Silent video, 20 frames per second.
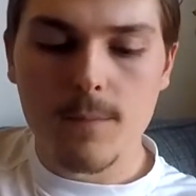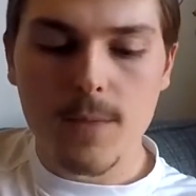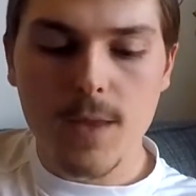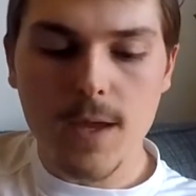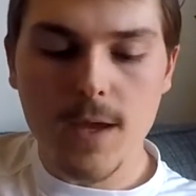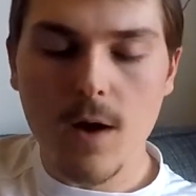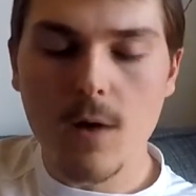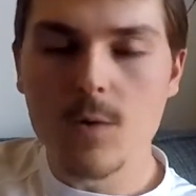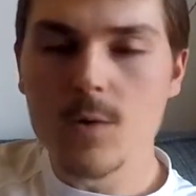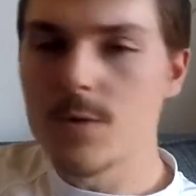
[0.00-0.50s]

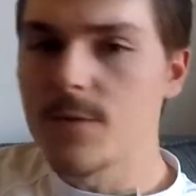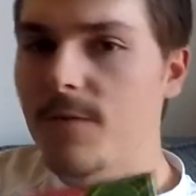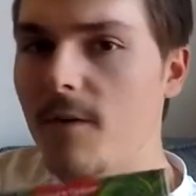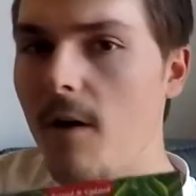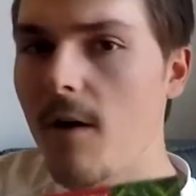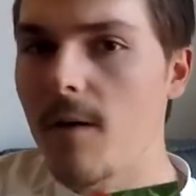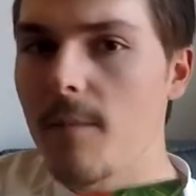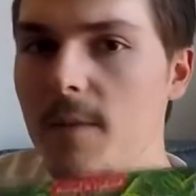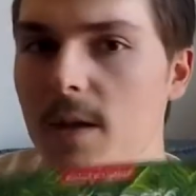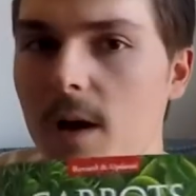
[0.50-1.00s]
it goes
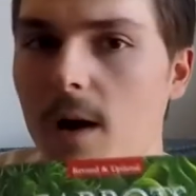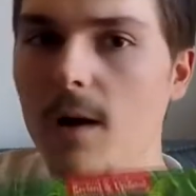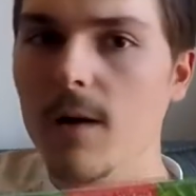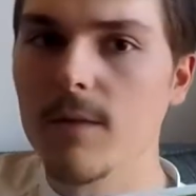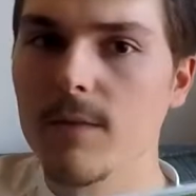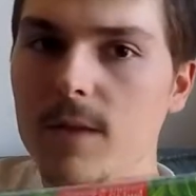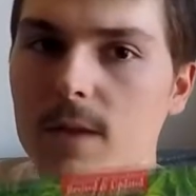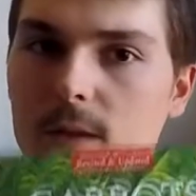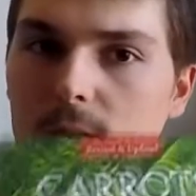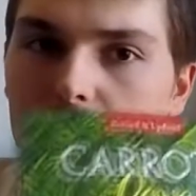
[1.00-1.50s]
far
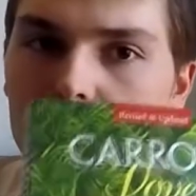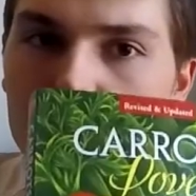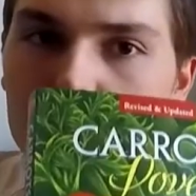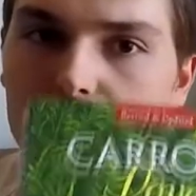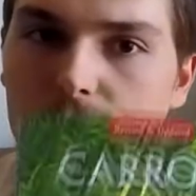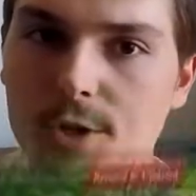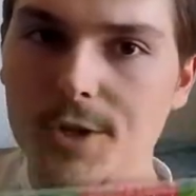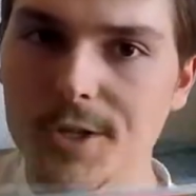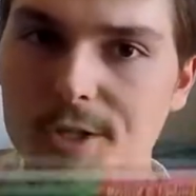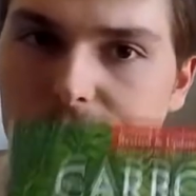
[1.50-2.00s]
beyond the
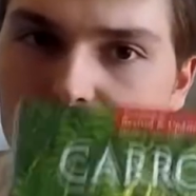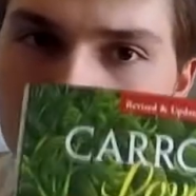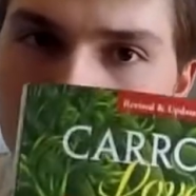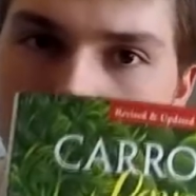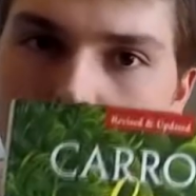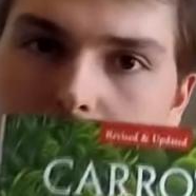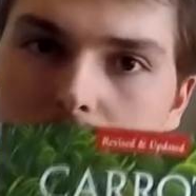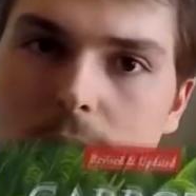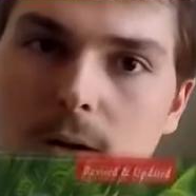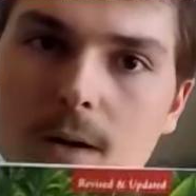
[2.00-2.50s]

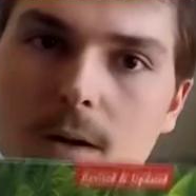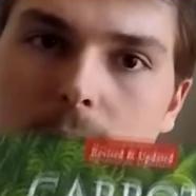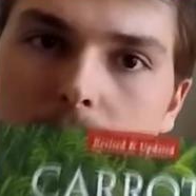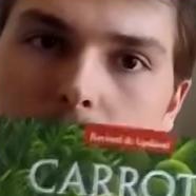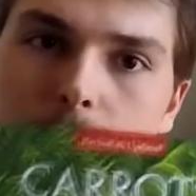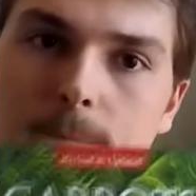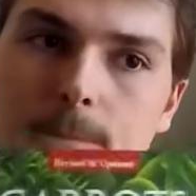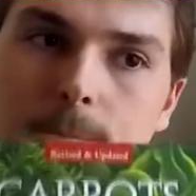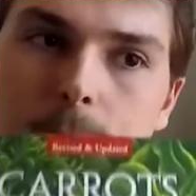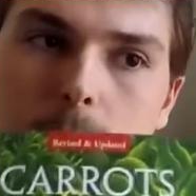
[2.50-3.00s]
traditional
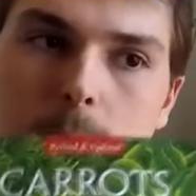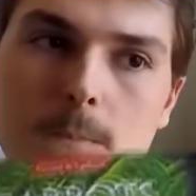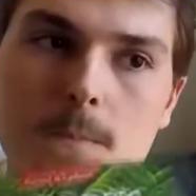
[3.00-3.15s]
um,